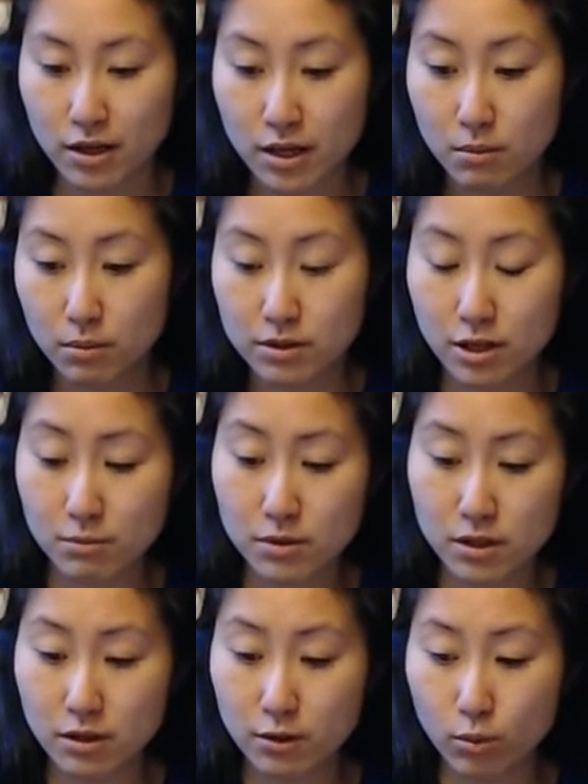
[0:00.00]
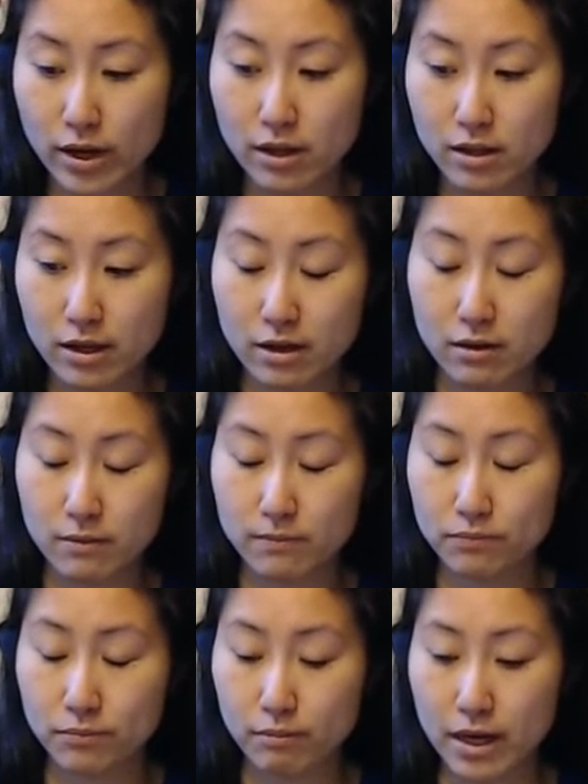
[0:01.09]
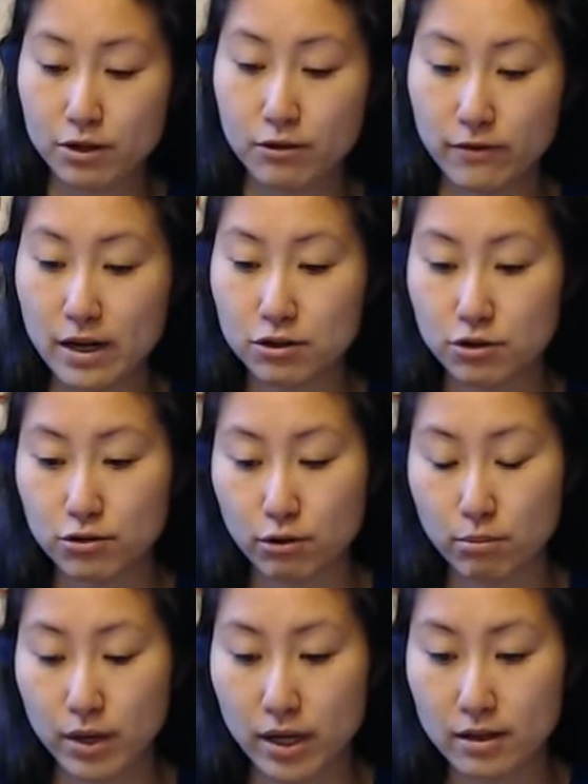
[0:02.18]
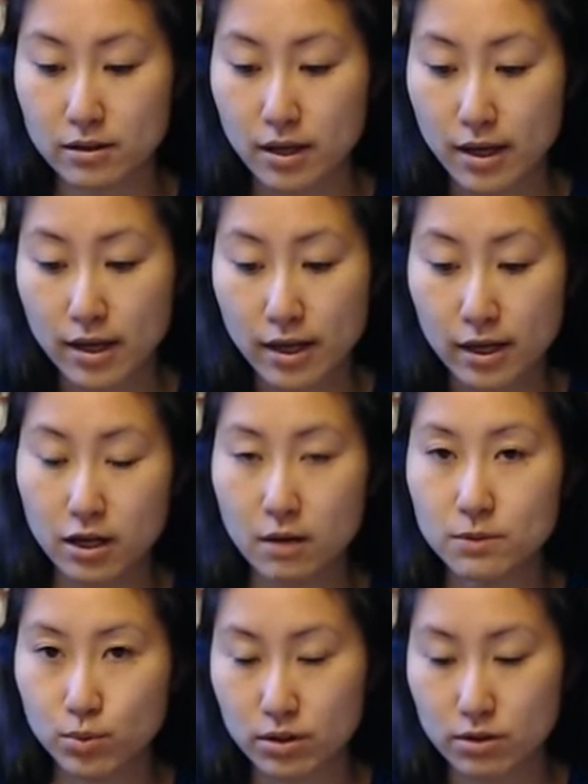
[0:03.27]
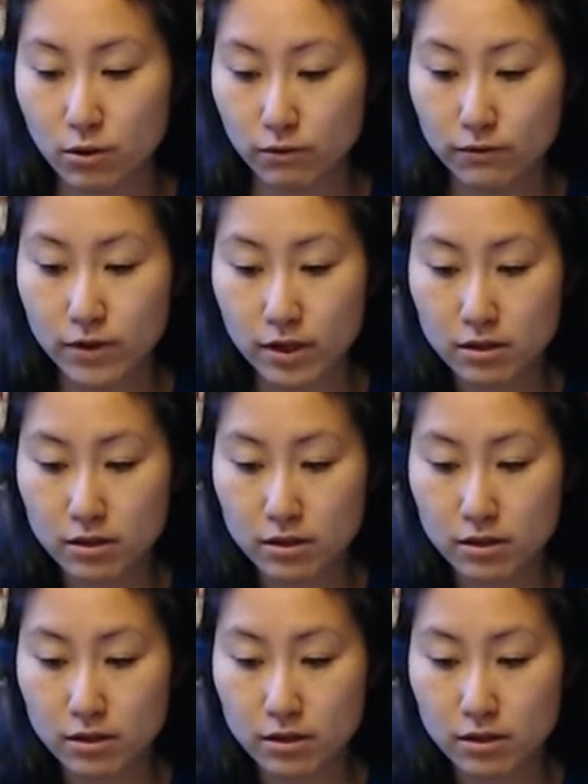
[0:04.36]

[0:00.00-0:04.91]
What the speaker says: But Tamiya, the way they manufacture their paints, it comes with its own finish.